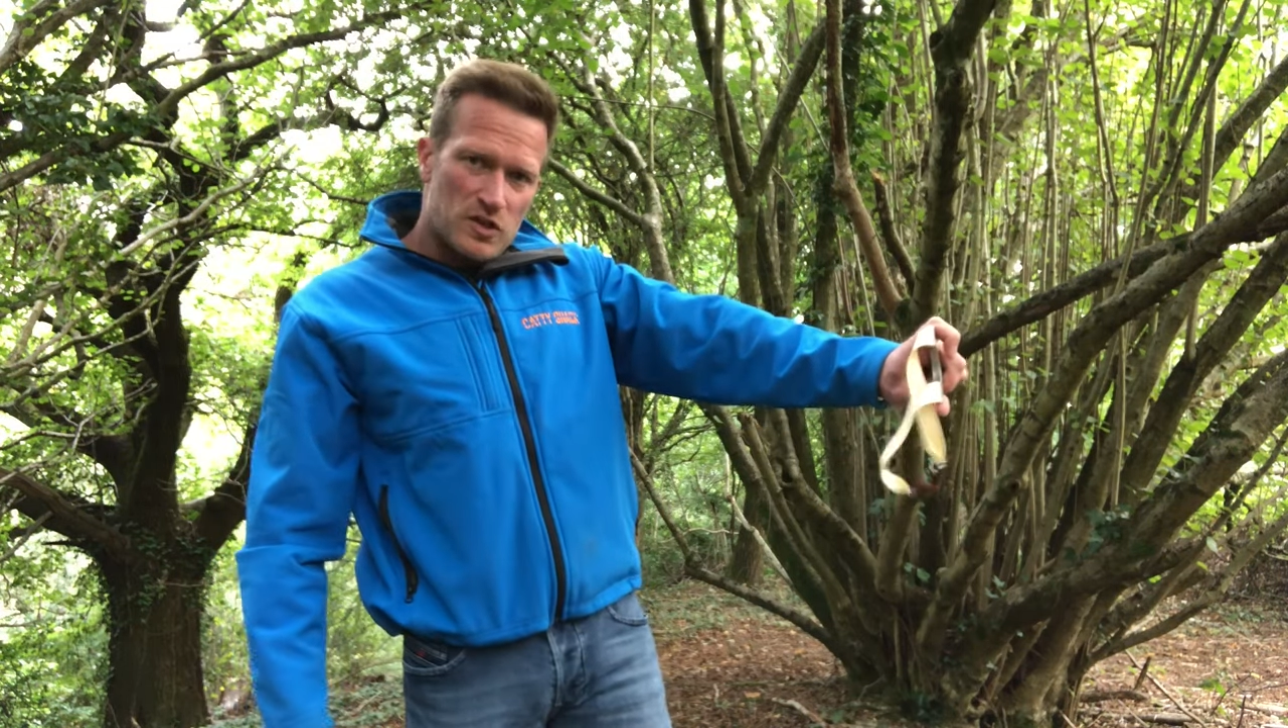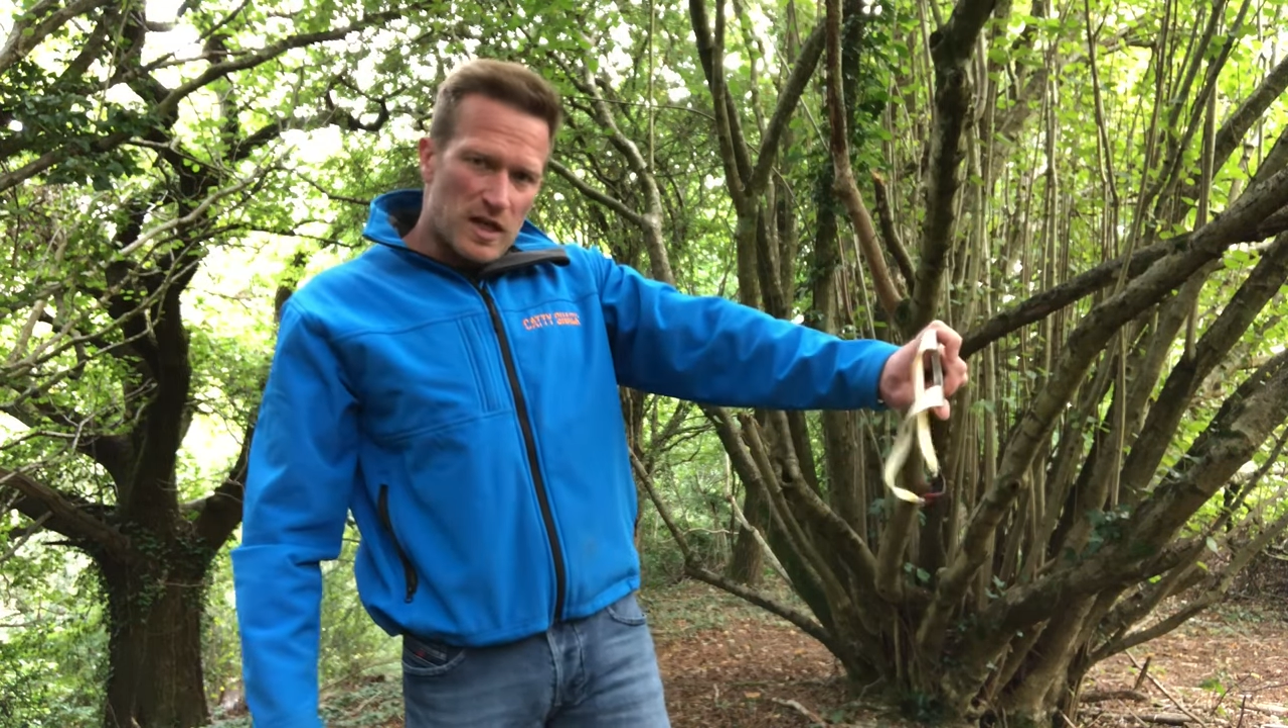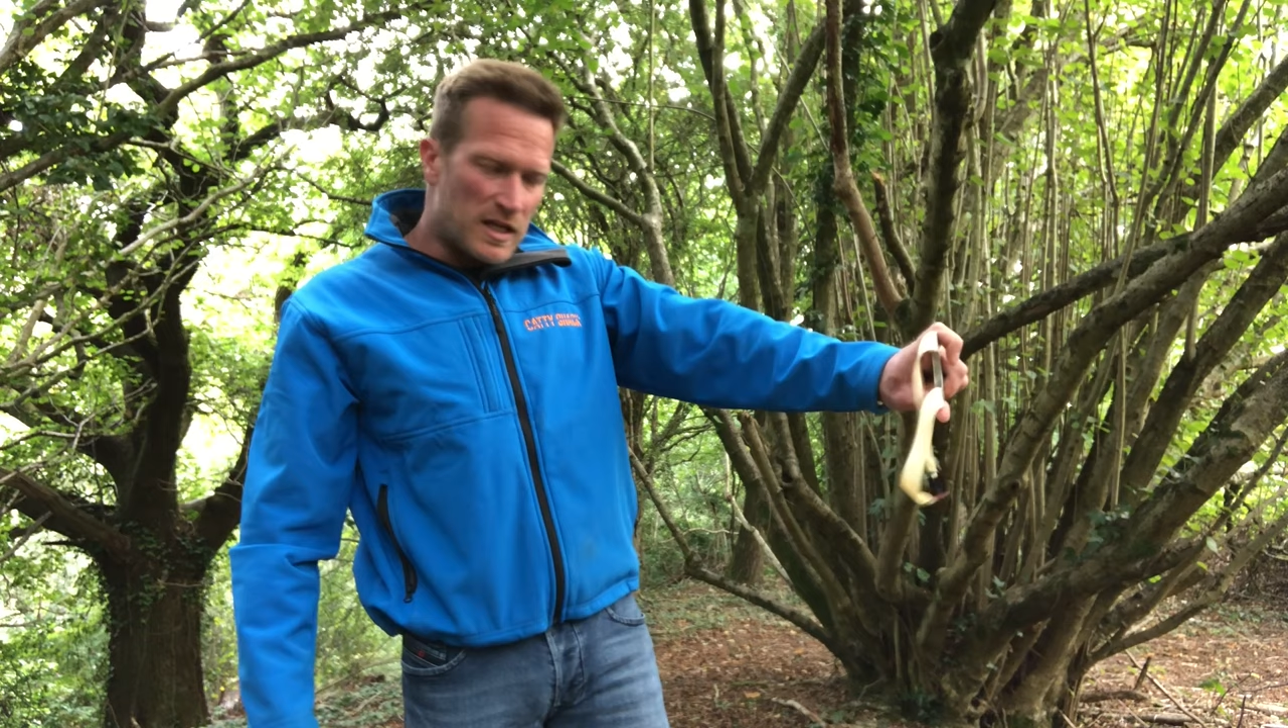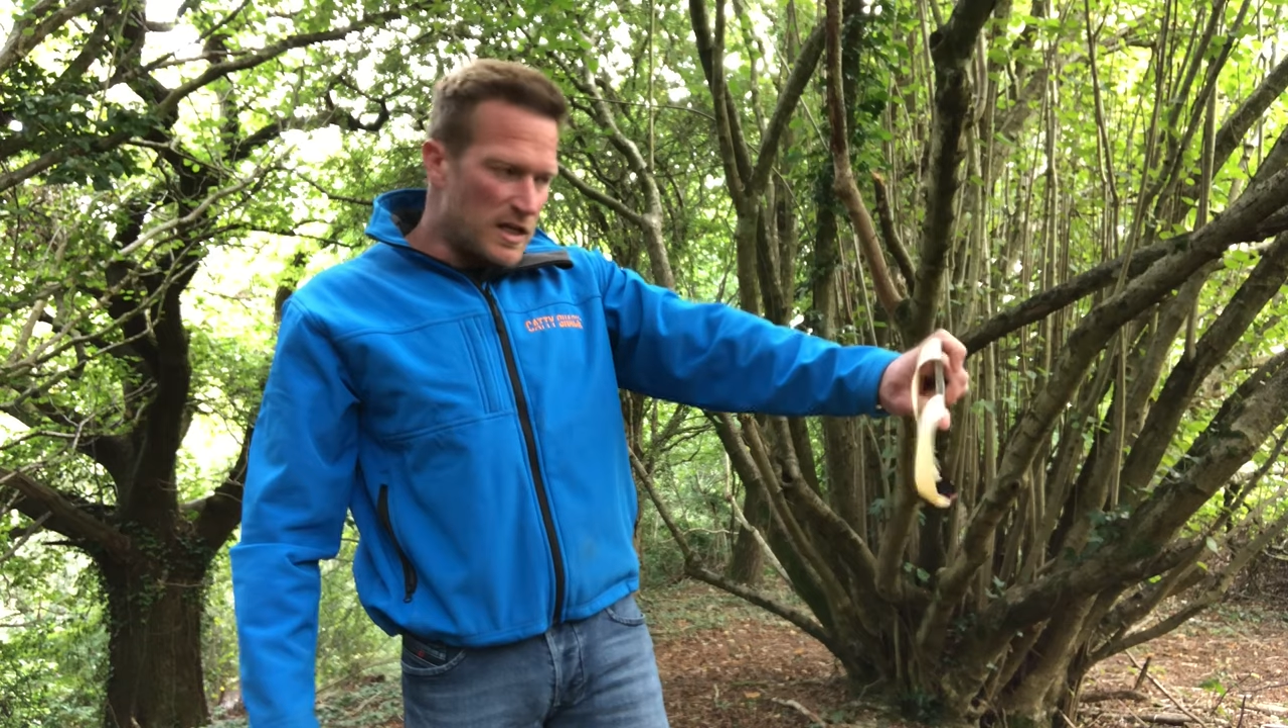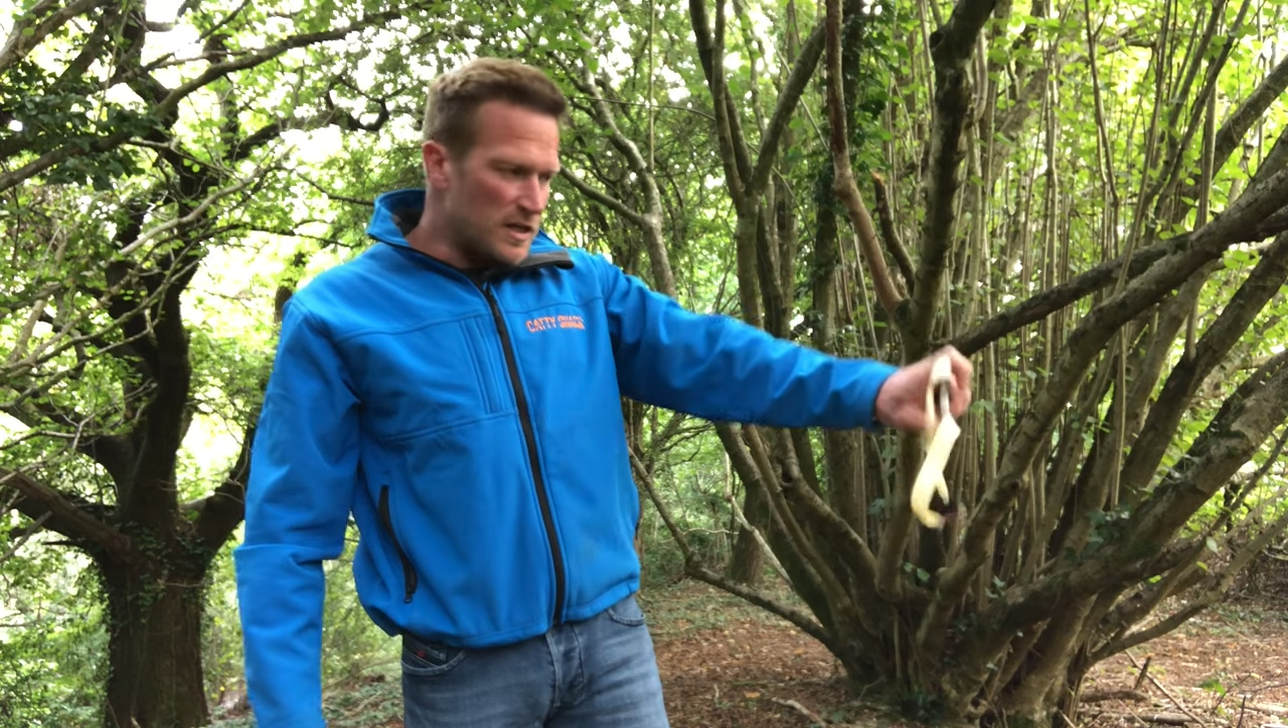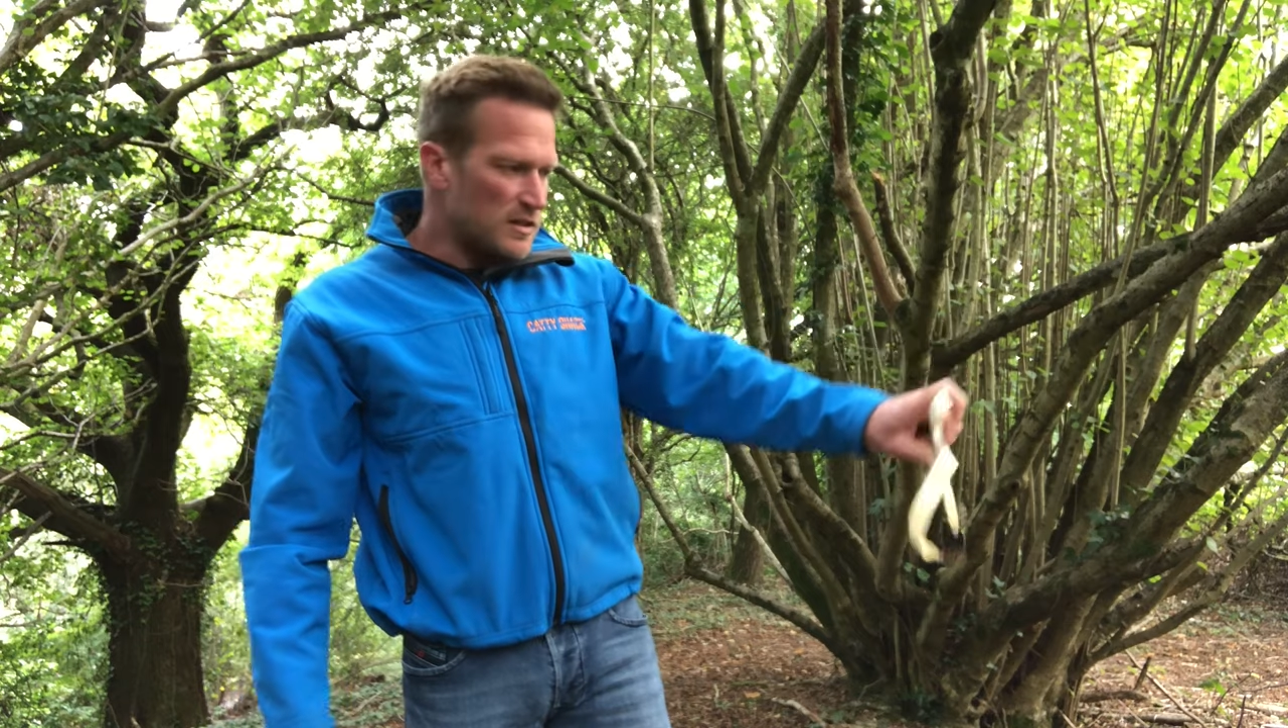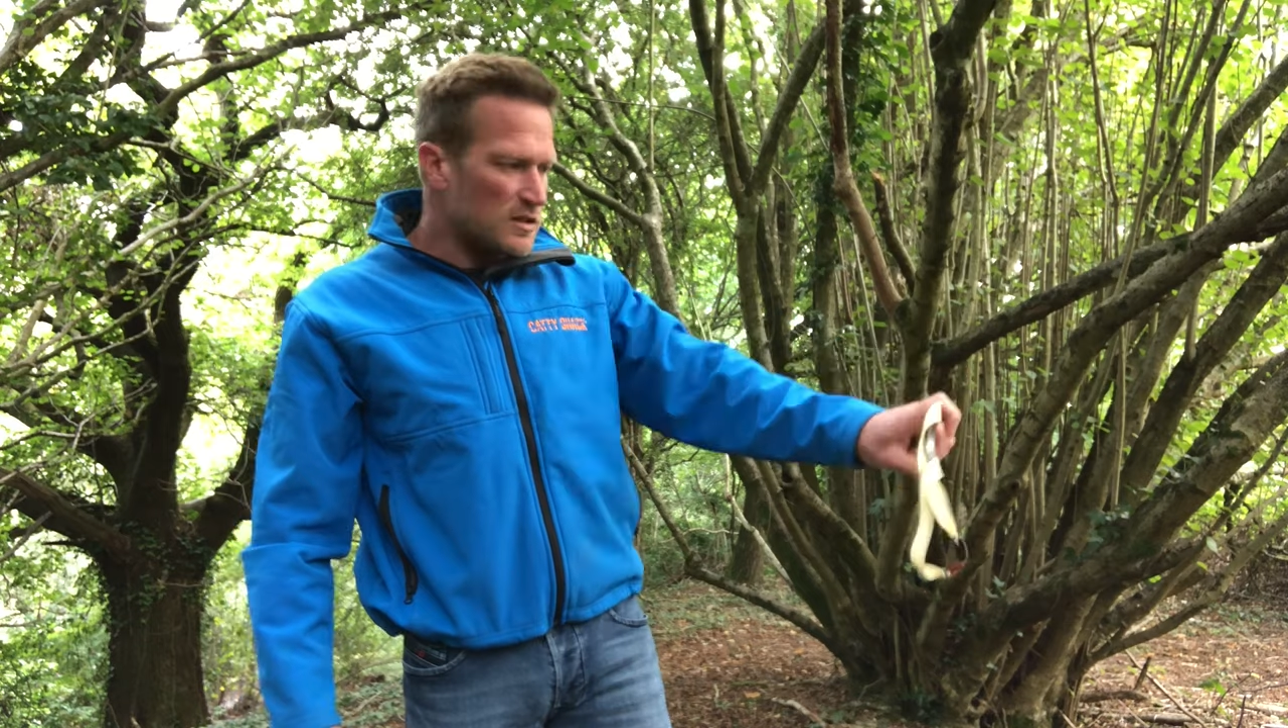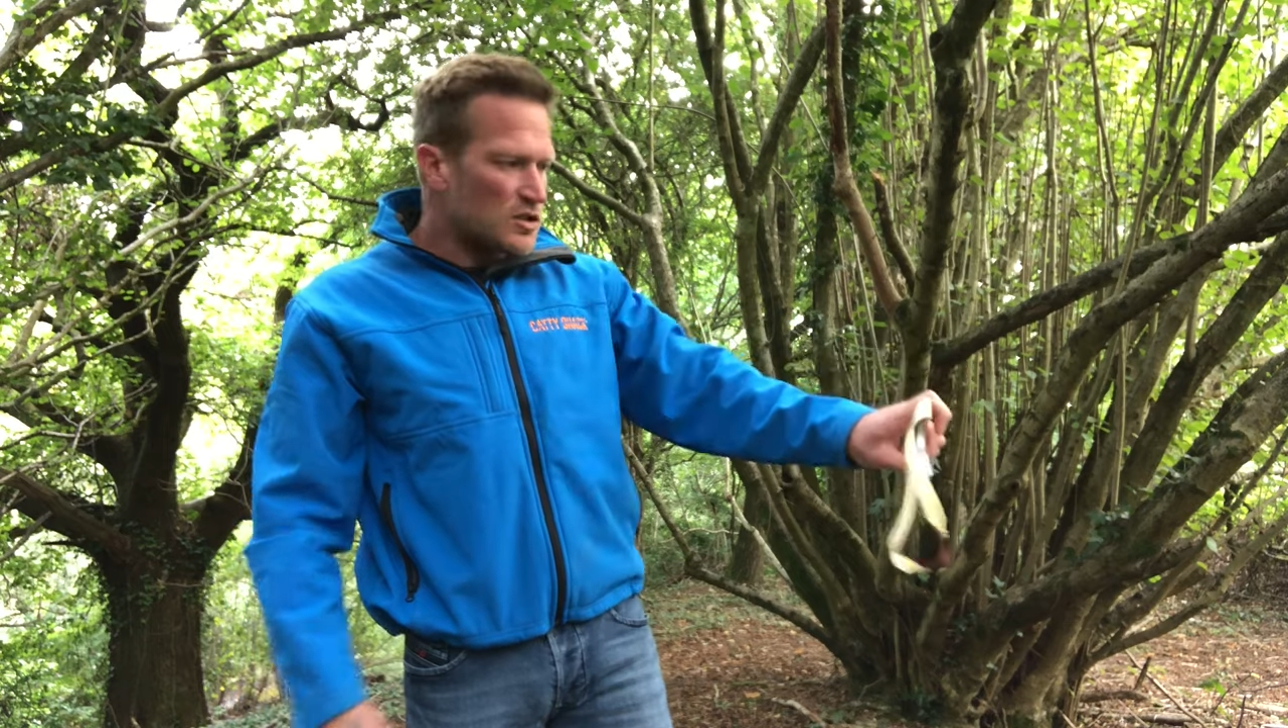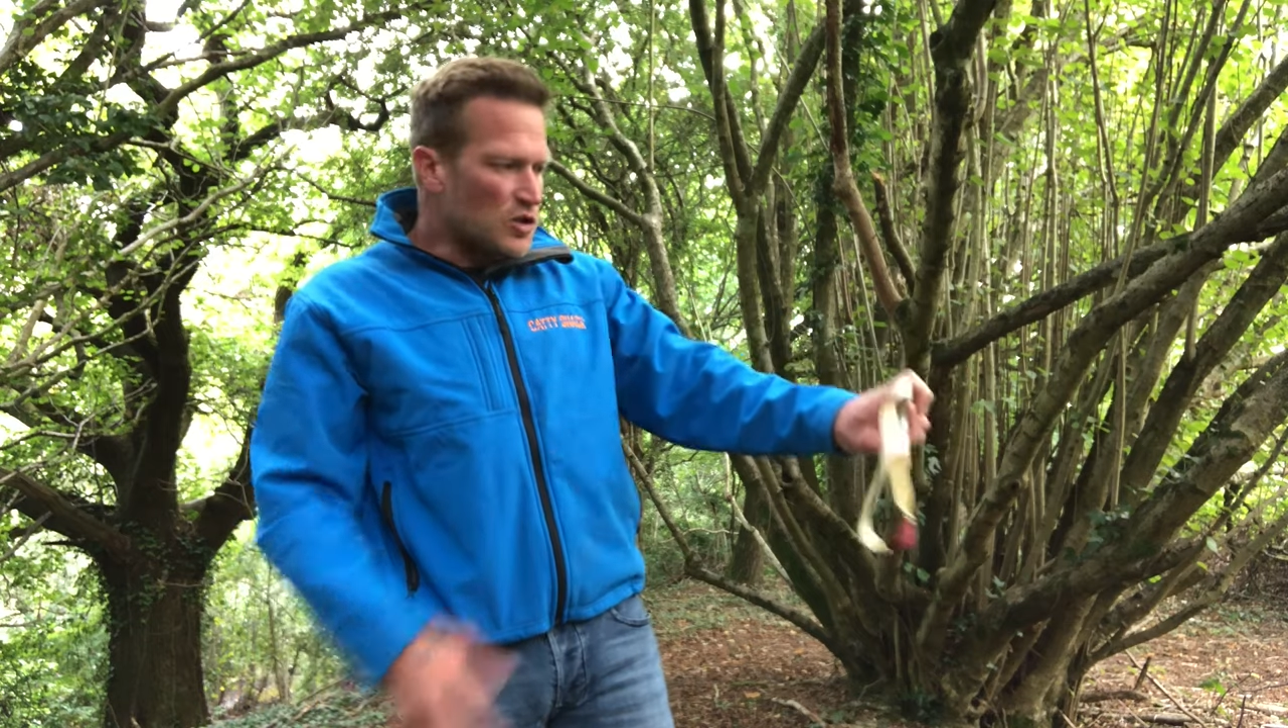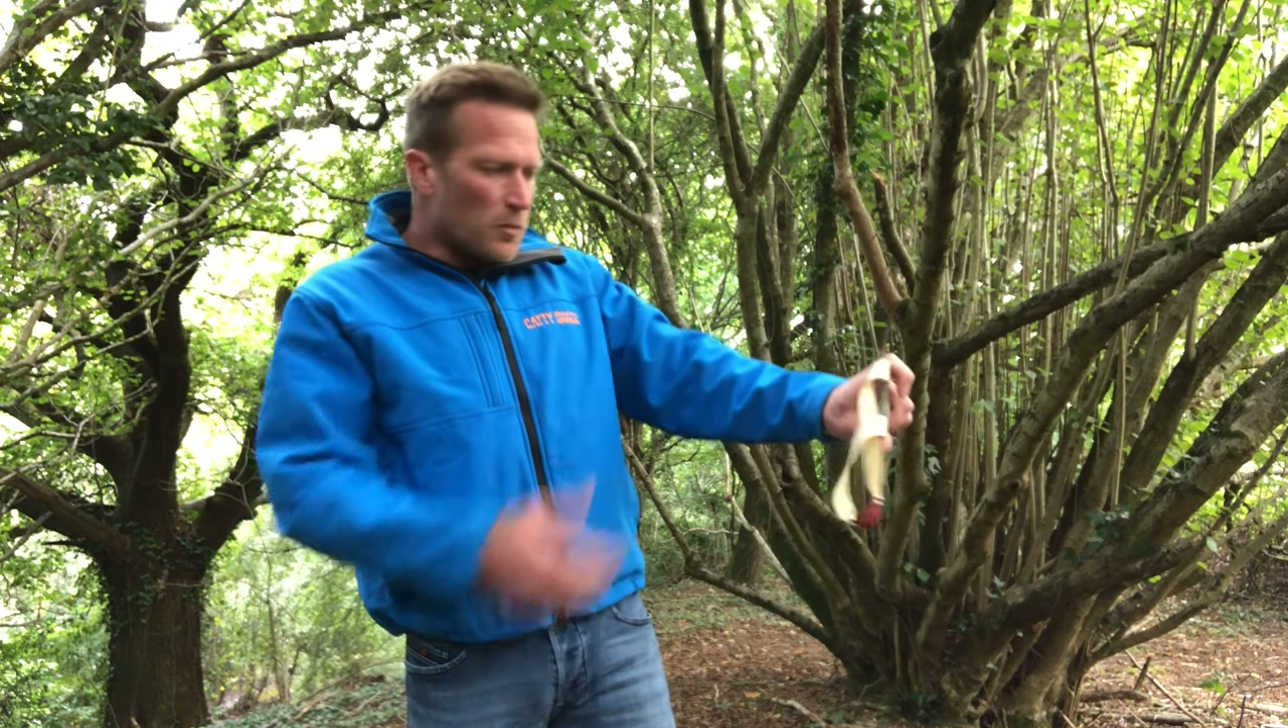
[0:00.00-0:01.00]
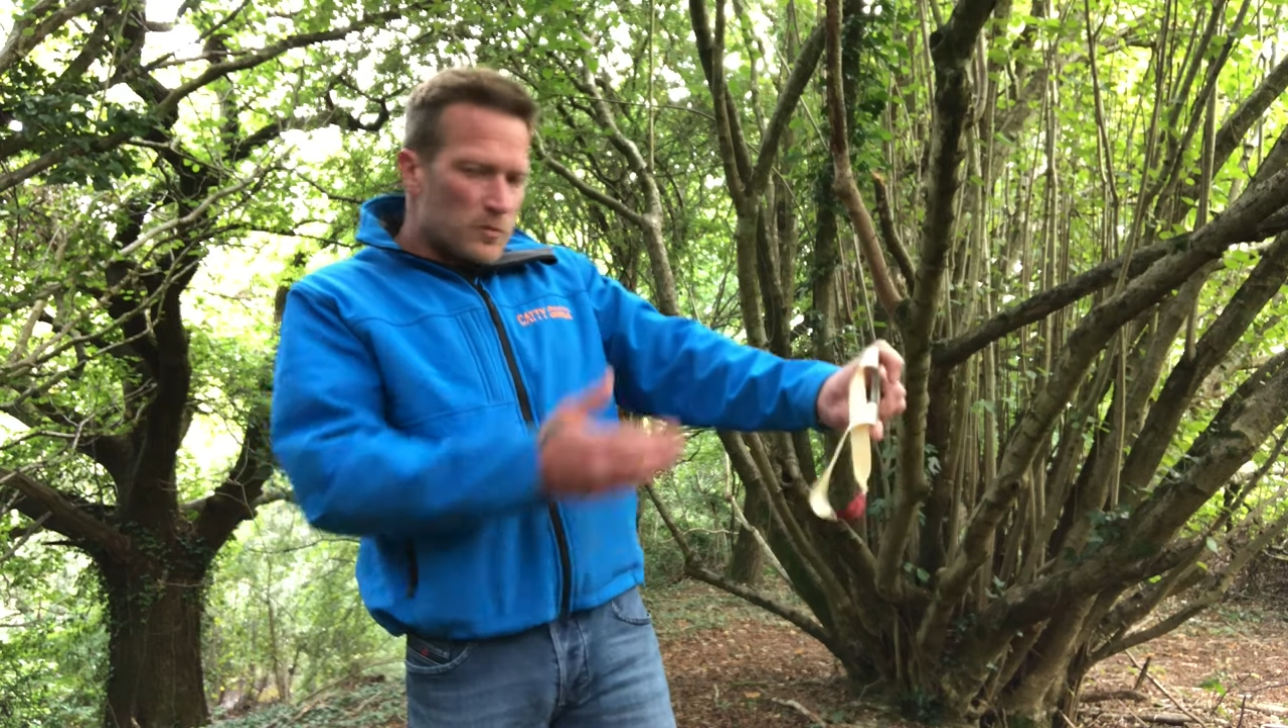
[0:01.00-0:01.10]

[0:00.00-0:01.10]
shaking, stop,